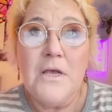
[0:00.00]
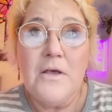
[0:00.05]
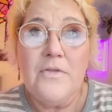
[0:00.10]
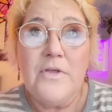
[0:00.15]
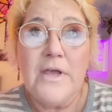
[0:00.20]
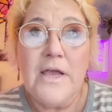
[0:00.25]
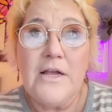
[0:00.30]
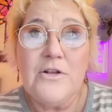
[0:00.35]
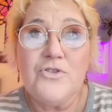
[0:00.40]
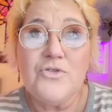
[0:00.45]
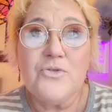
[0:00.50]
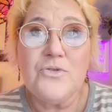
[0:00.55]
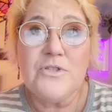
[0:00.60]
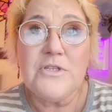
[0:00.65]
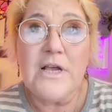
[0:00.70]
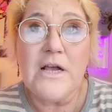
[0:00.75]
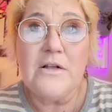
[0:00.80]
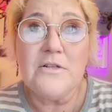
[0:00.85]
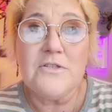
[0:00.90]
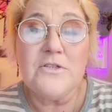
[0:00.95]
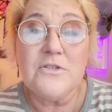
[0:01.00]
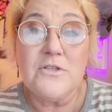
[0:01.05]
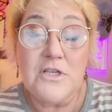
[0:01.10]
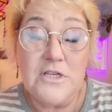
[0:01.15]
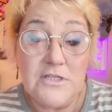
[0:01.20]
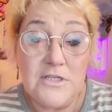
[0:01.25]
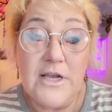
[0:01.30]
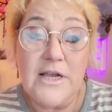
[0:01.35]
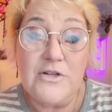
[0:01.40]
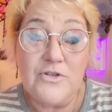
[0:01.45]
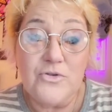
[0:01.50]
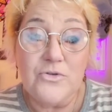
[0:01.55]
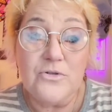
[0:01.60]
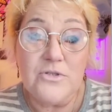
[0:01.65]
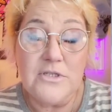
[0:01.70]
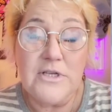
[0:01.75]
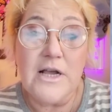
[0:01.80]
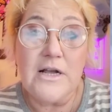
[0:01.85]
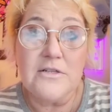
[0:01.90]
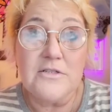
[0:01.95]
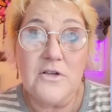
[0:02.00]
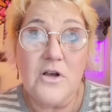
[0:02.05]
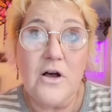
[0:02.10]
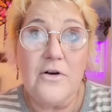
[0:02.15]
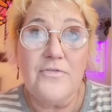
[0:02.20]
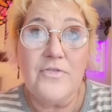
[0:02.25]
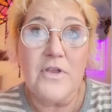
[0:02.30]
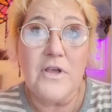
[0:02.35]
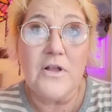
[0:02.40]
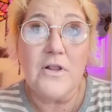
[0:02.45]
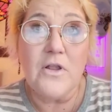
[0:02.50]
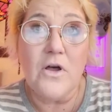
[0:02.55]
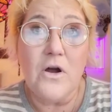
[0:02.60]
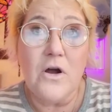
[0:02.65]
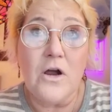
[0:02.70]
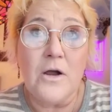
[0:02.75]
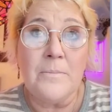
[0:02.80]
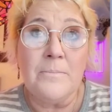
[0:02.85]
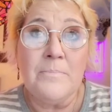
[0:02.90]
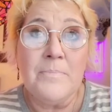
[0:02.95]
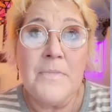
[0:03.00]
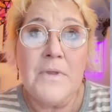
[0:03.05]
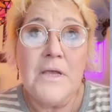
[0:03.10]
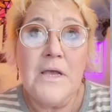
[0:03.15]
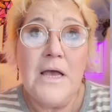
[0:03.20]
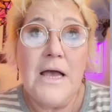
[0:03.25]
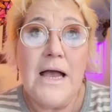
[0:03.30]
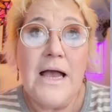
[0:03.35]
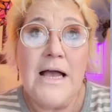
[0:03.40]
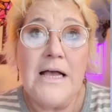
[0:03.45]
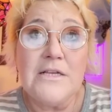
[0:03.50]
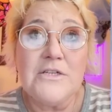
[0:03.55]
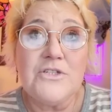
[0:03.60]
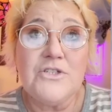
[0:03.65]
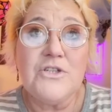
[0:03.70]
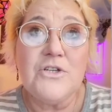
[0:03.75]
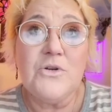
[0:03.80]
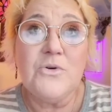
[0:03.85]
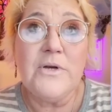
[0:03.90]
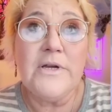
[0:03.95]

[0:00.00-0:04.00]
This angel sounds off the alarm as to